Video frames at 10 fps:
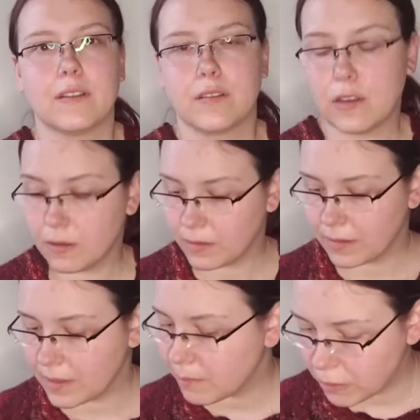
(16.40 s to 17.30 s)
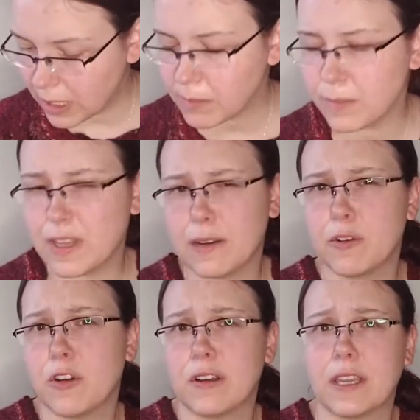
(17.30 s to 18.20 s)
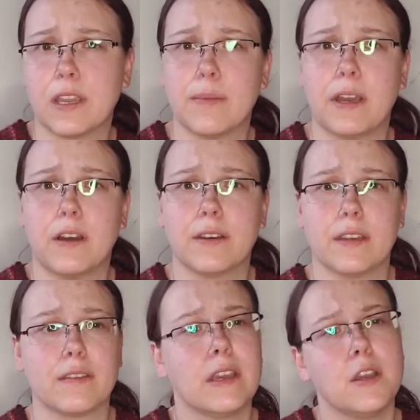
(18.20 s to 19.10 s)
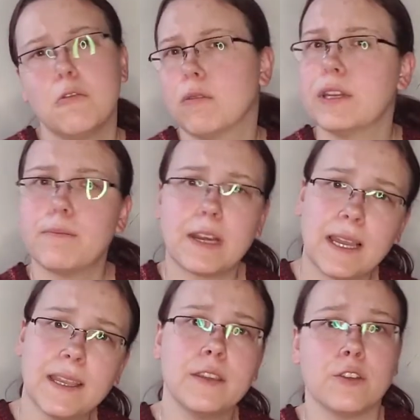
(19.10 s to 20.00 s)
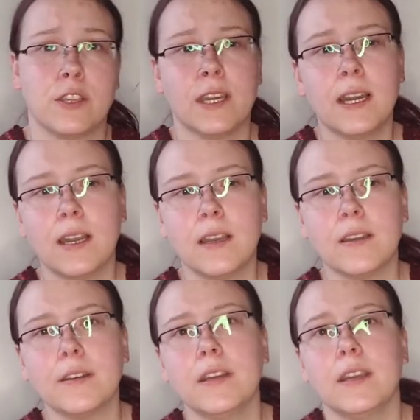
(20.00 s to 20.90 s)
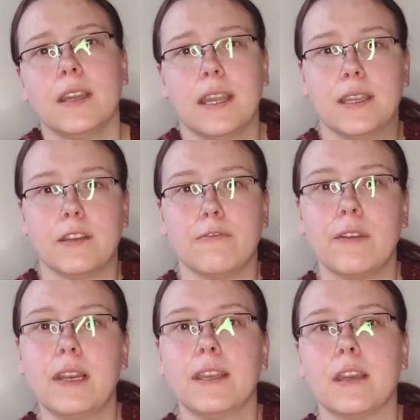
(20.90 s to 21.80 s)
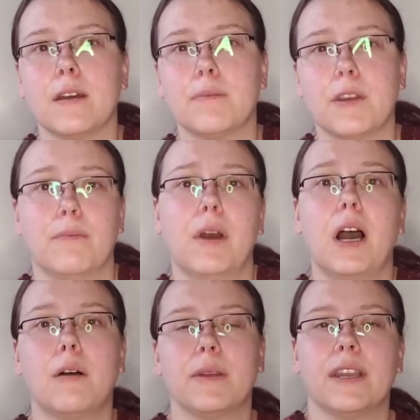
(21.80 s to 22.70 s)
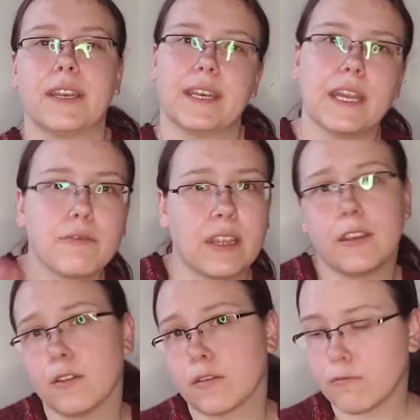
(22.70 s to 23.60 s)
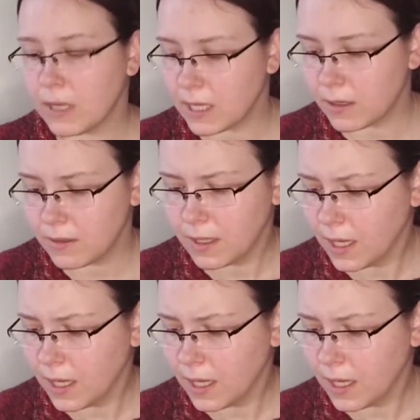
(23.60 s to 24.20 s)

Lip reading: So the problem that I'm talking about is when you're plying your yarn and you're filling up your bobbin and everything goes well,